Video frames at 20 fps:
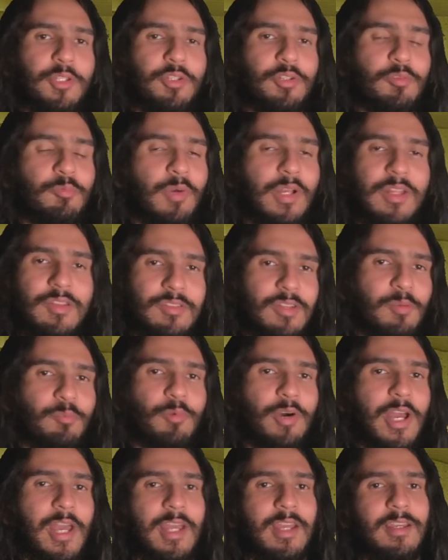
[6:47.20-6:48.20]
you in
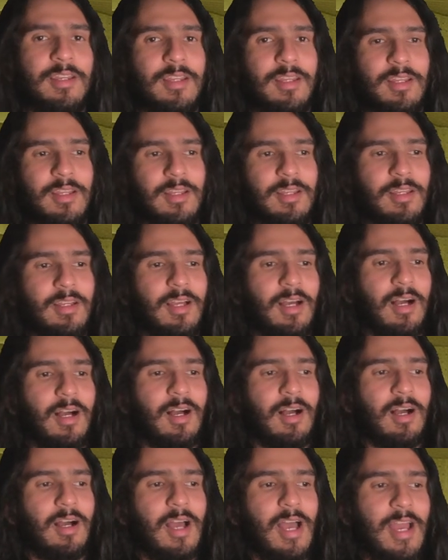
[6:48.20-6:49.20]
some way.
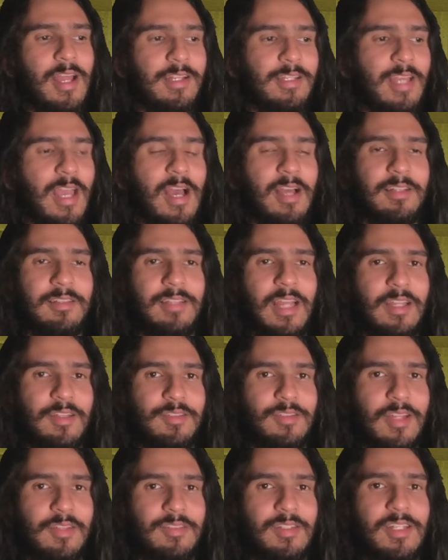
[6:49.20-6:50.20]
And yeah,
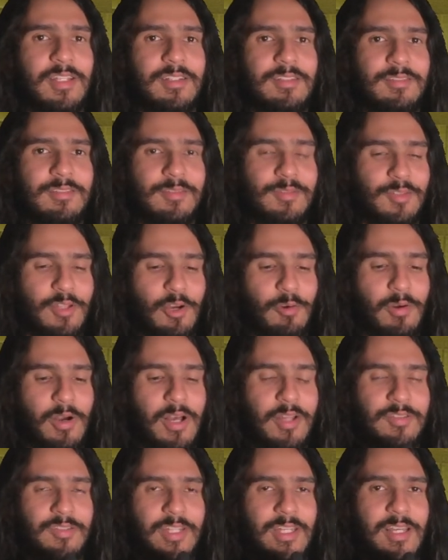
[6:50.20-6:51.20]
that's it.
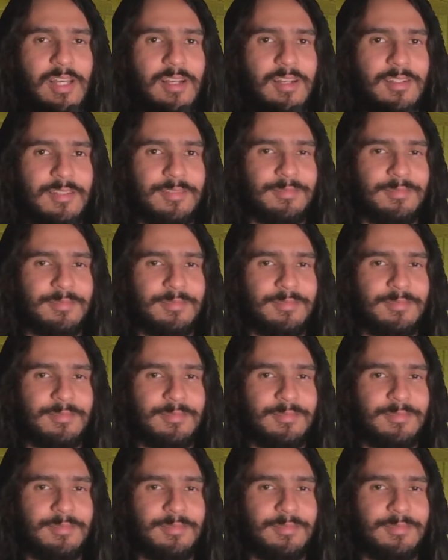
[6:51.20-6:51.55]
So see ya.